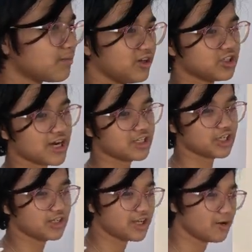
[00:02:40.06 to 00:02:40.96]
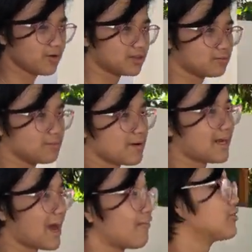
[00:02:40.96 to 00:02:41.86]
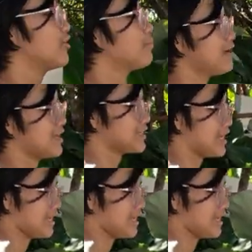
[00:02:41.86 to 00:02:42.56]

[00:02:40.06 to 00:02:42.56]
small trash can there, but we might have to replace